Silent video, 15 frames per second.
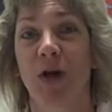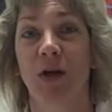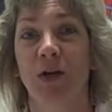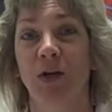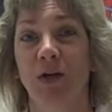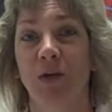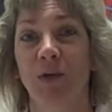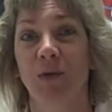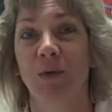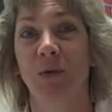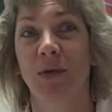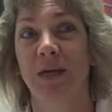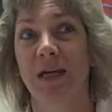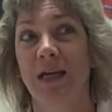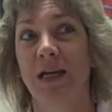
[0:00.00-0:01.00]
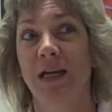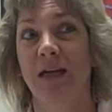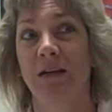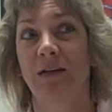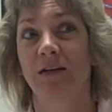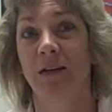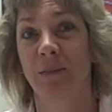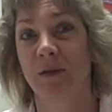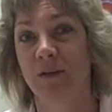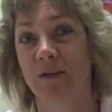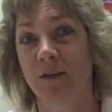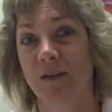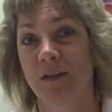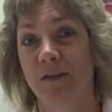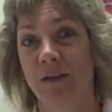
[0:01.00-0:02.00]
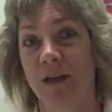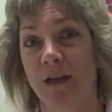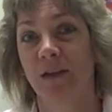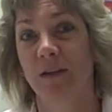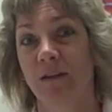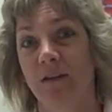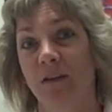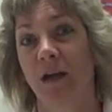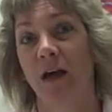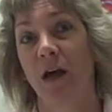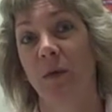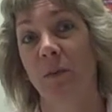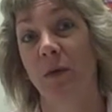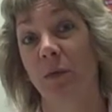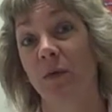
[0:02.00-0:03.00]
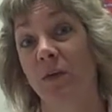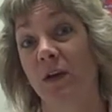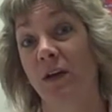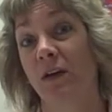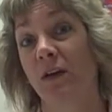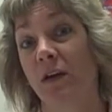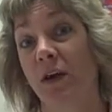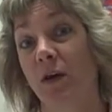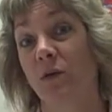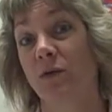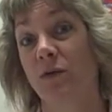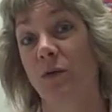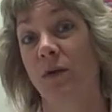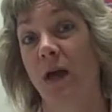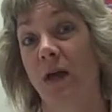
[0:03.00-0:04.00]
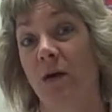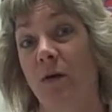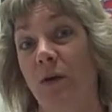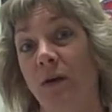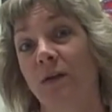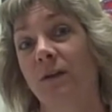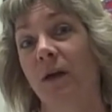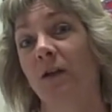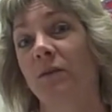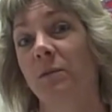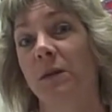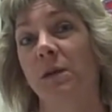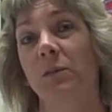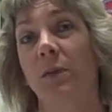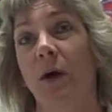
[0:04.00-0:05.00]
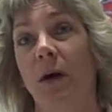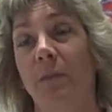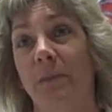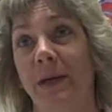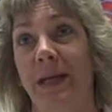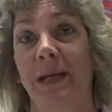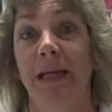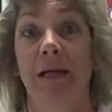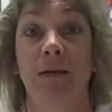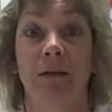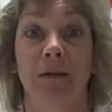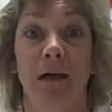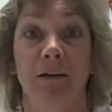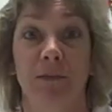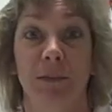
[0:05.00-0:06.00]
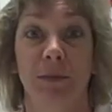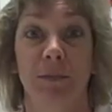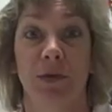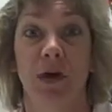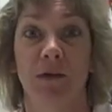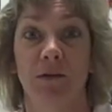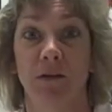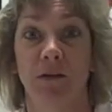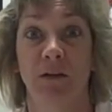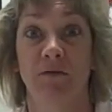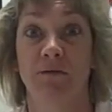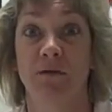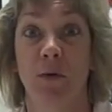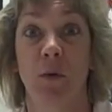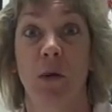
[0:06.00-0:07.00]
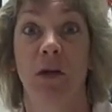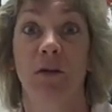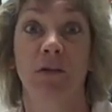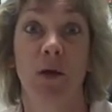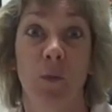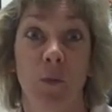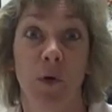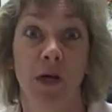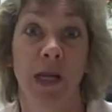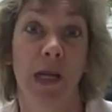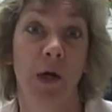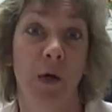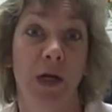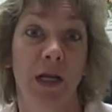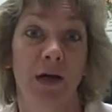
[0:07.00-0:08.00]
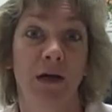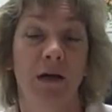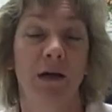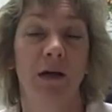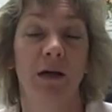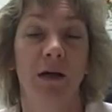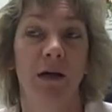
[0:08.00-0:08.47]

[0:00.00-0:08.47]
where you need some assistance, it was good to go through that whole beginning assessment process and focus on one area.